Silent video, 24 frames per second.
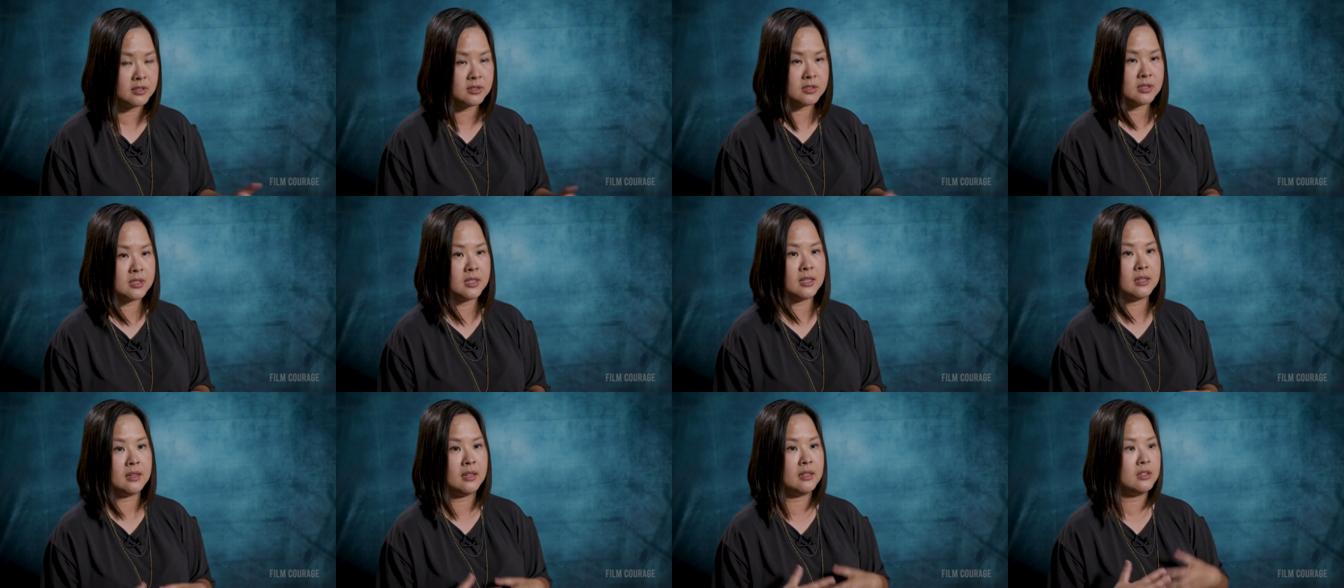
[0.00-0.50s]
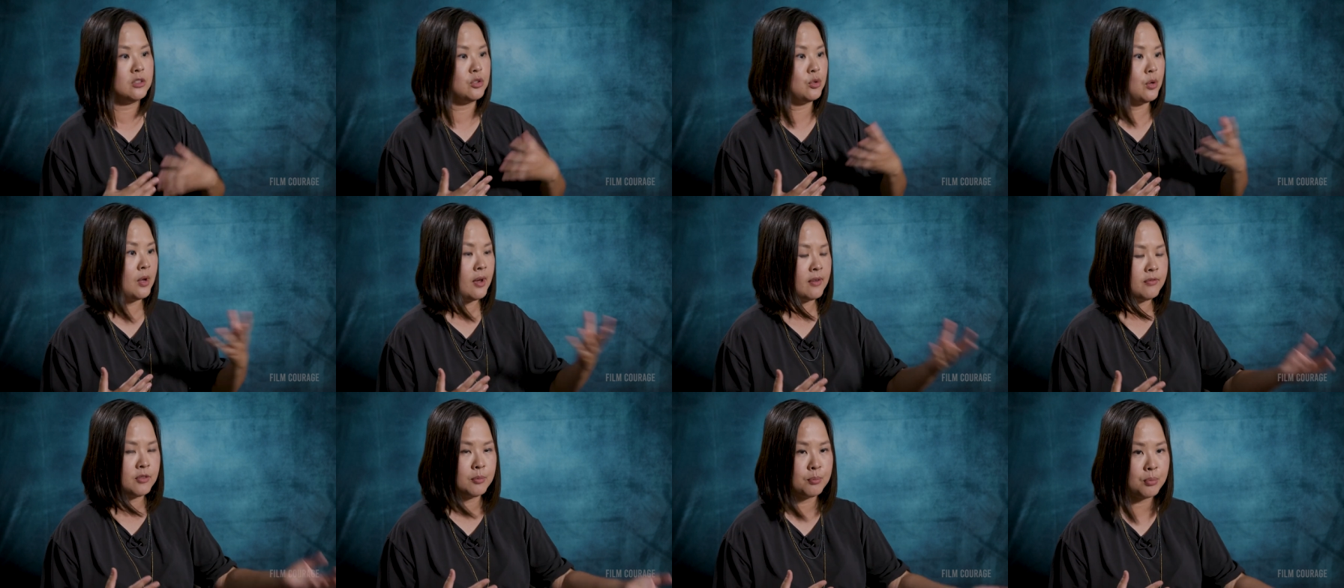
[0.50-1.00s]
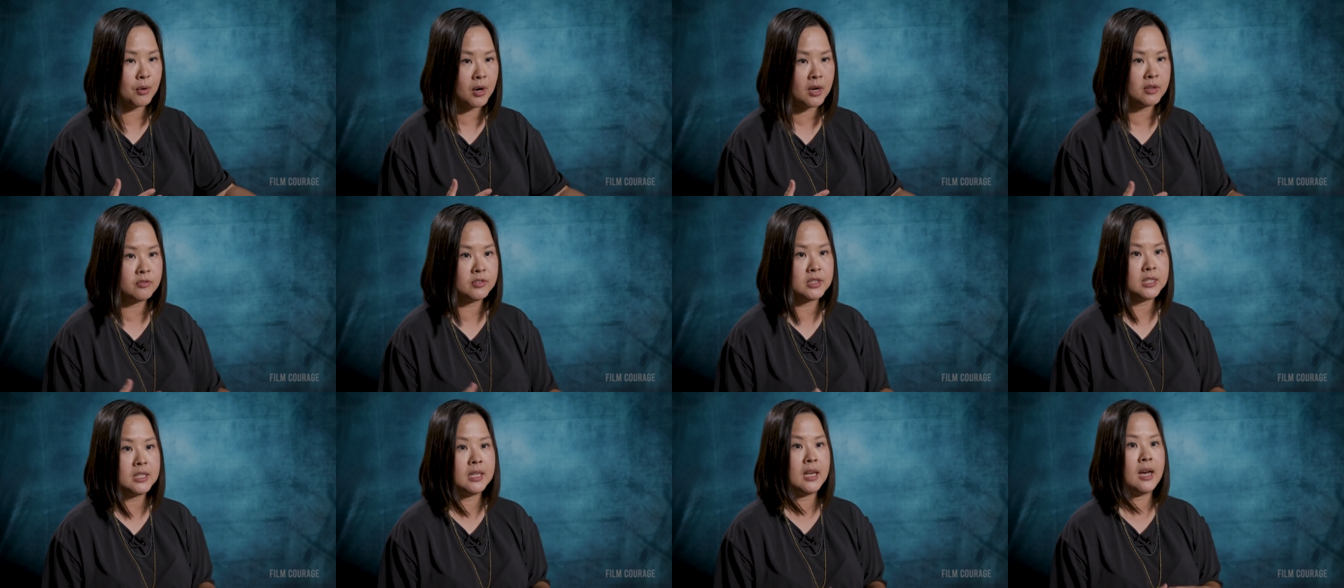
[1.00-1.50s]
let's say, and you have a
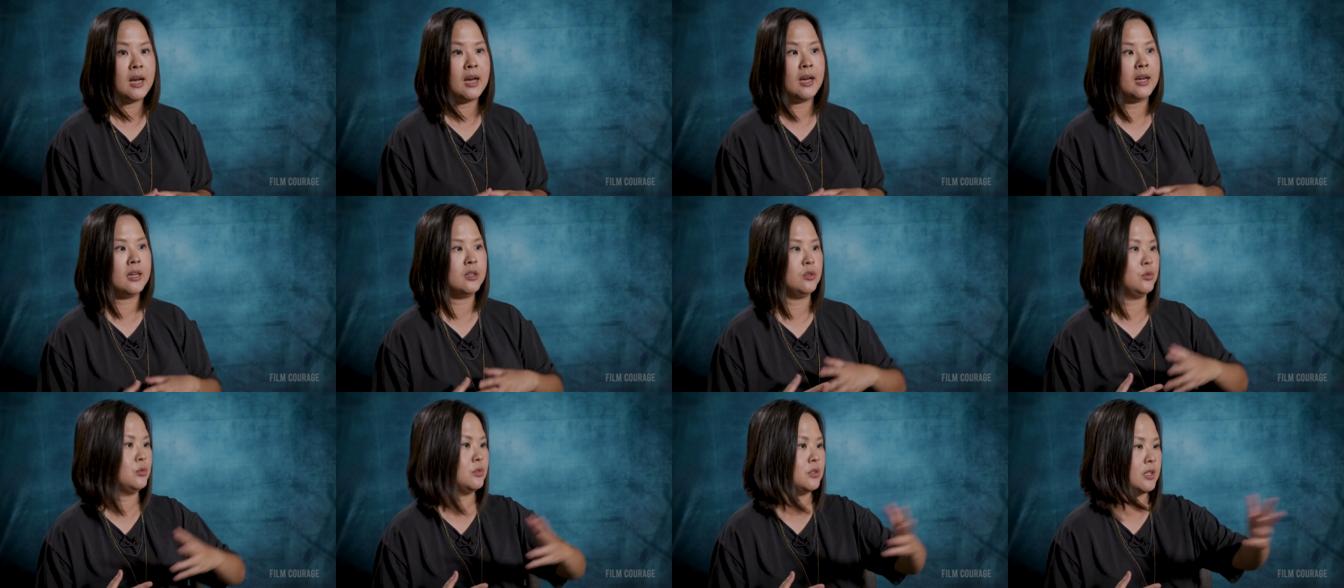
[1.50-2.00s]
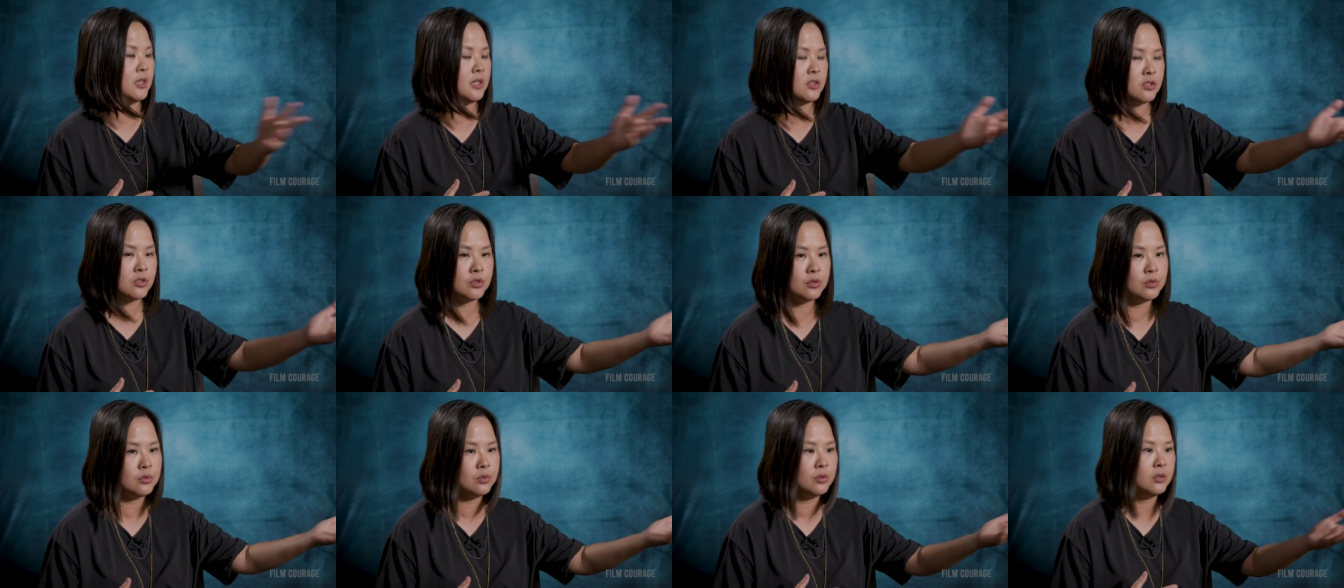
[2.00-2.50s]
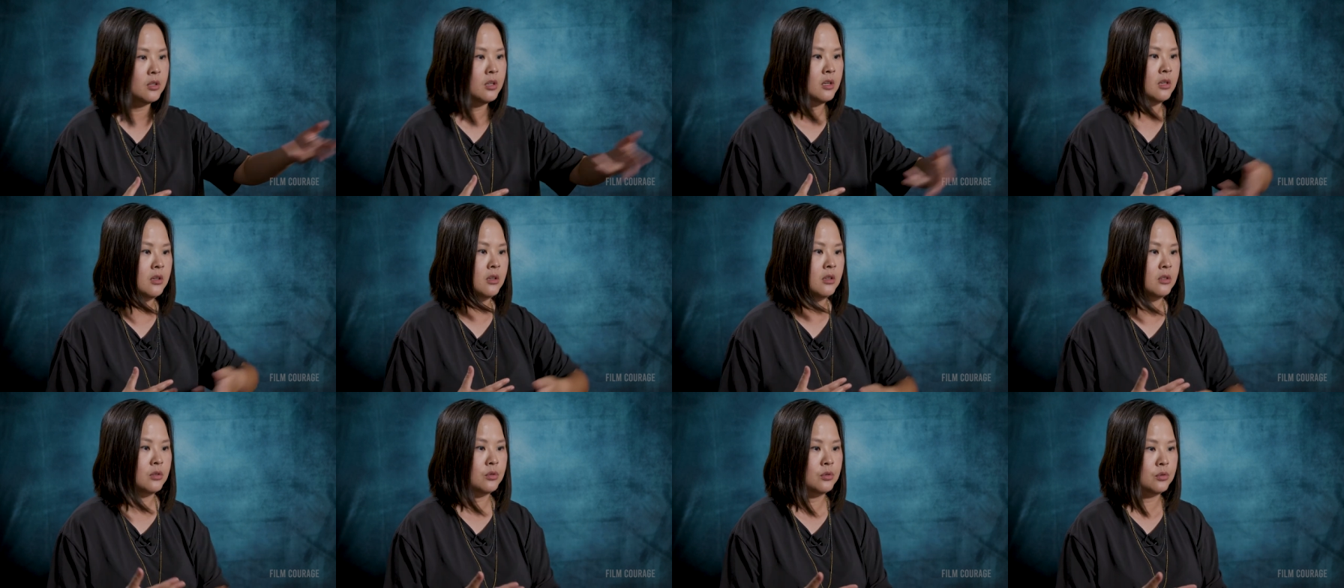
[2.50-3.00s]
private guide who takes you
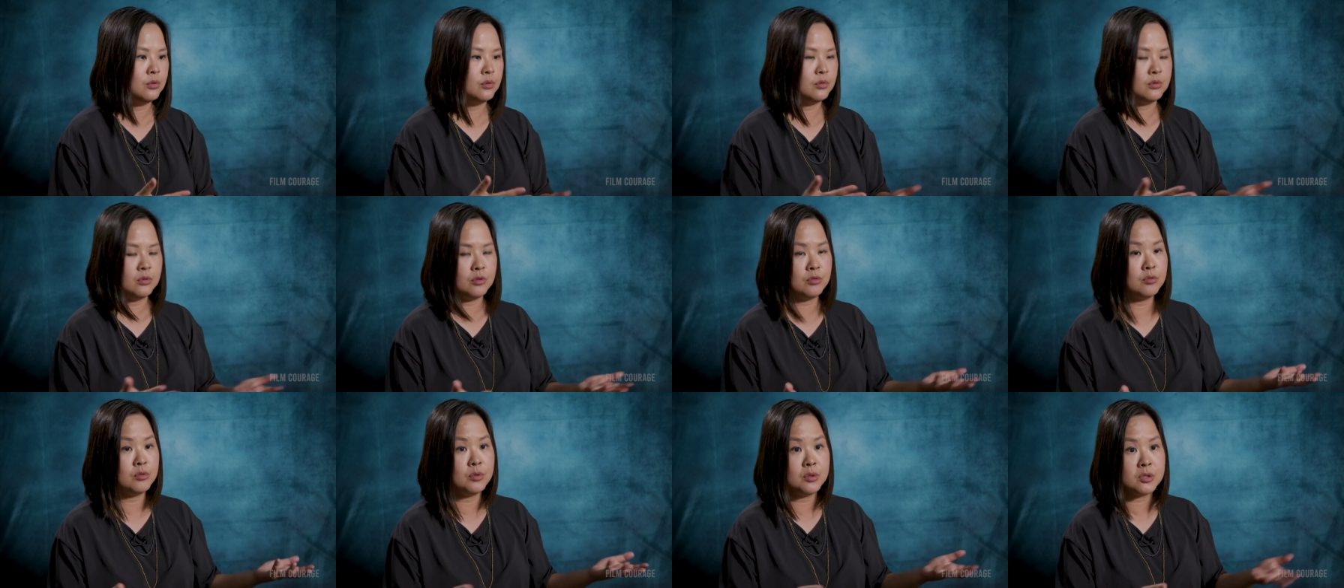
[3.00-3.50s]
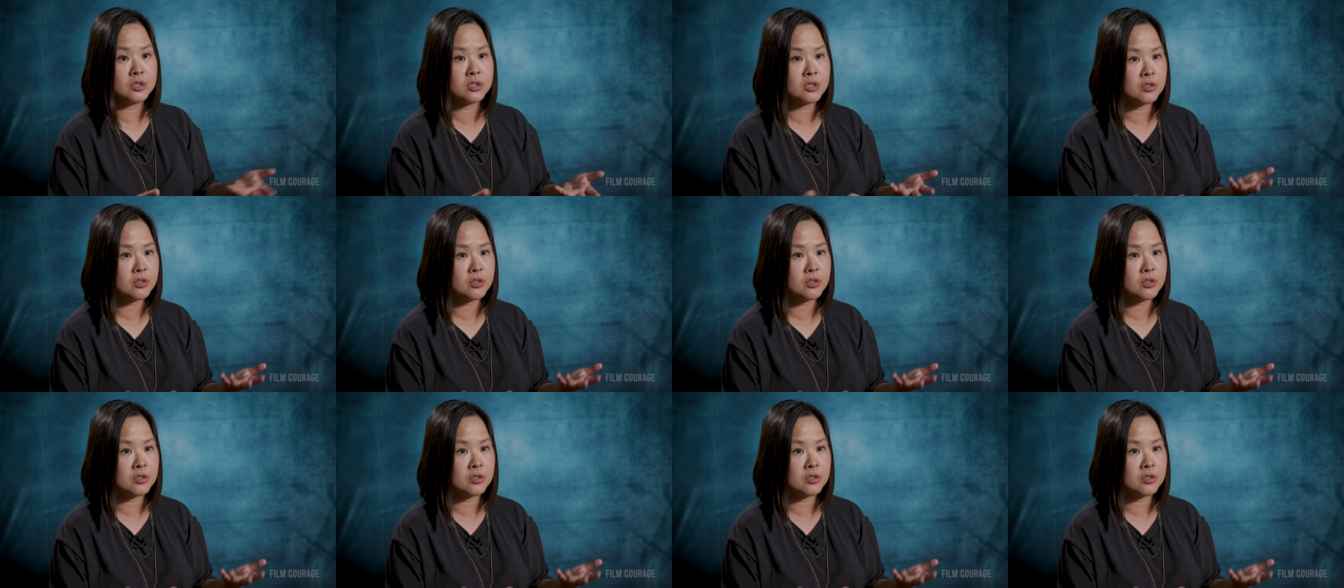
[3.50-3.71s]
through, through a